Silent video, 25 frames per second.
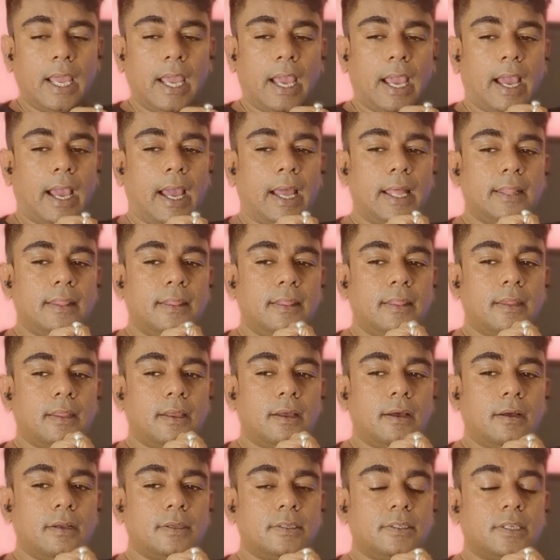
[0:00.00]
and
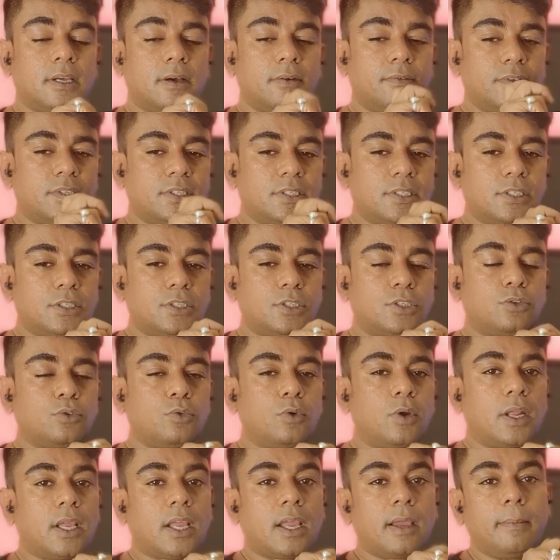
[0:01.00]
services
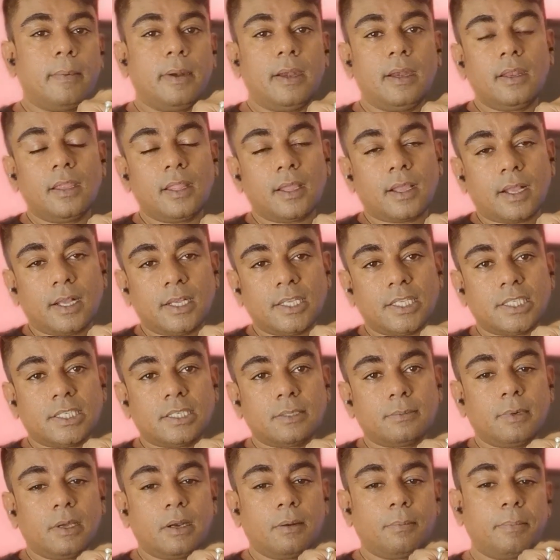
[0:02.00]
to recommend the
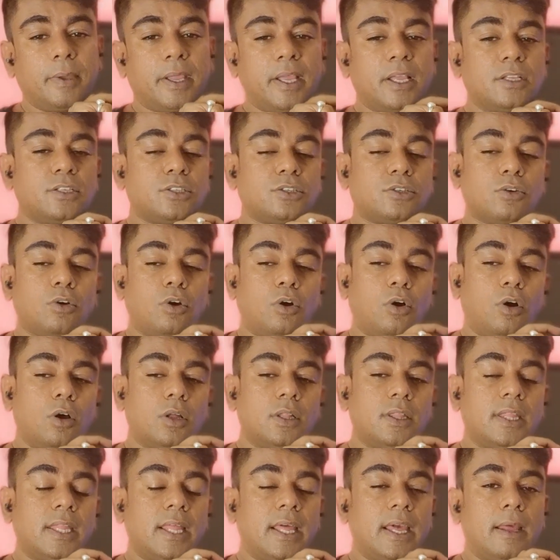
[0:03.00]
customer based
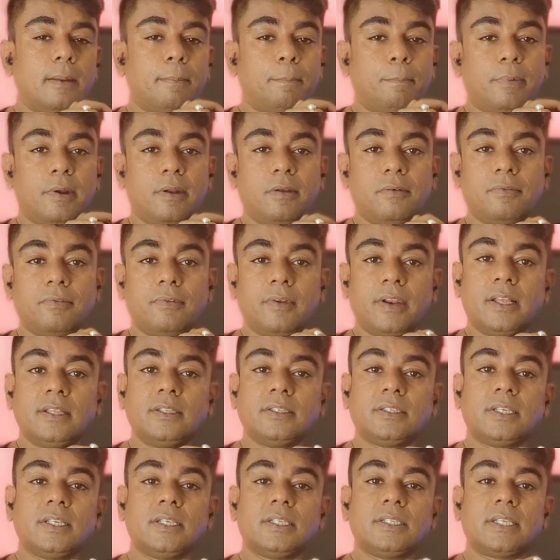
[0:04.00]
on their
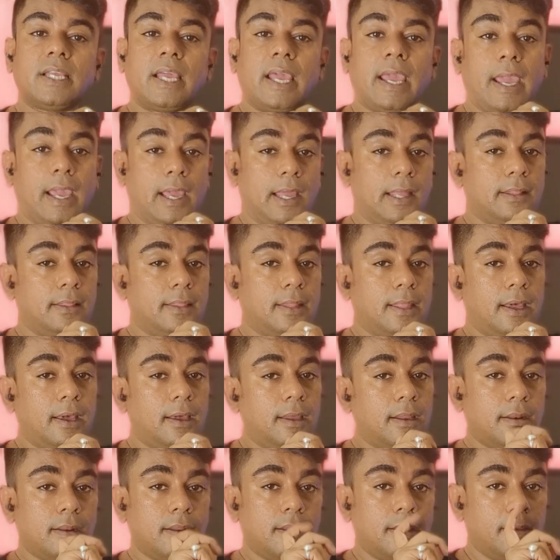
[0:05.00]
preferences and
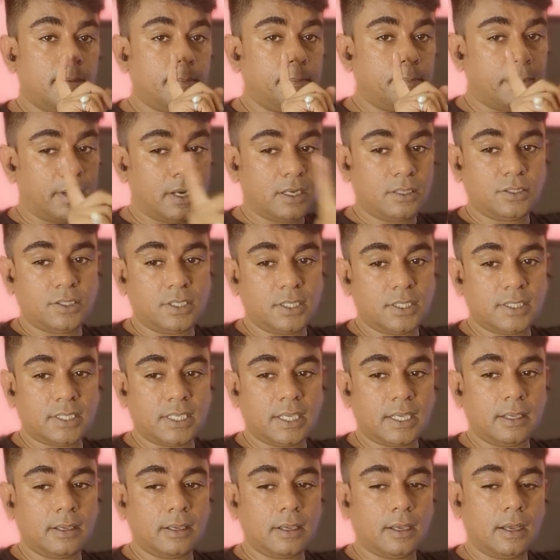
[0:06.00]
their
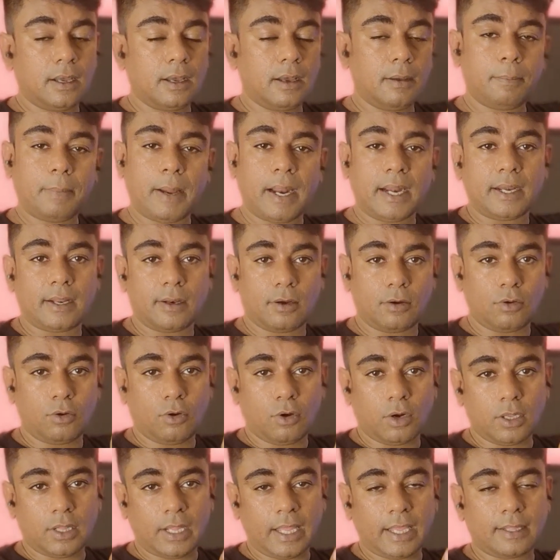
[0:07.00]
purchasing pattern,
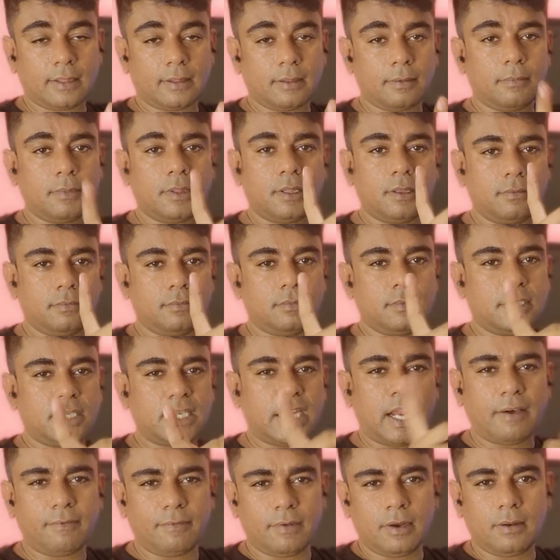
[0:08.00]
or like the
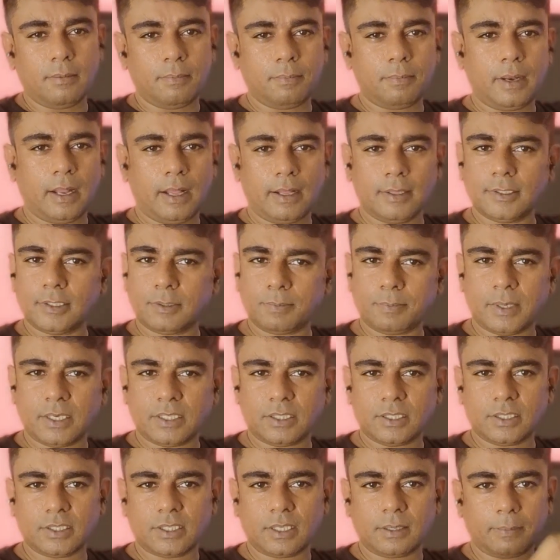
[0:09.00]
travel plans
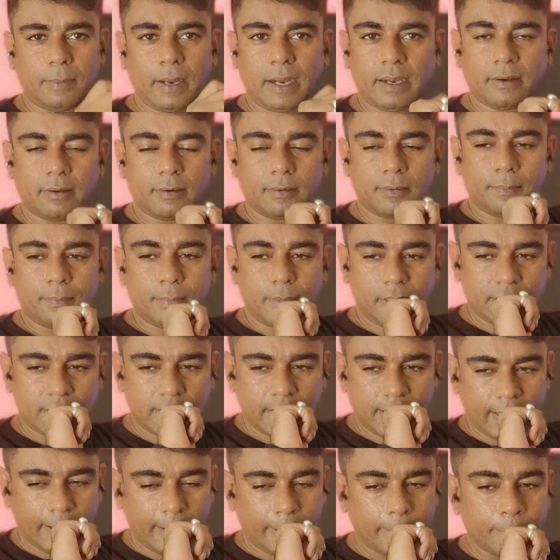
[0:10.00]
purchasing pattern,
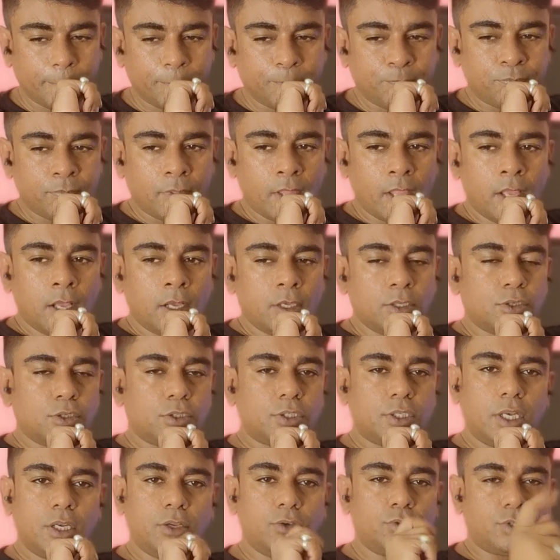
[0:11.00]
basically. The
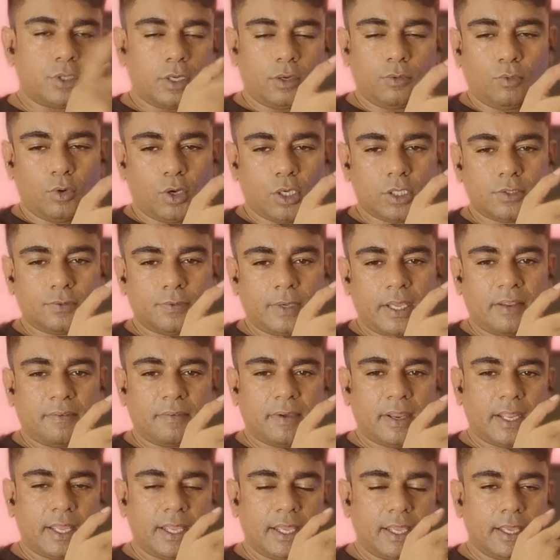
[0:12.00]
solution was
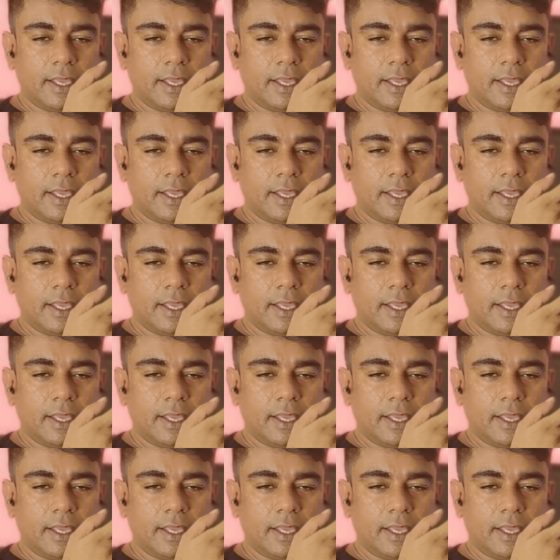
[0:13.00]
very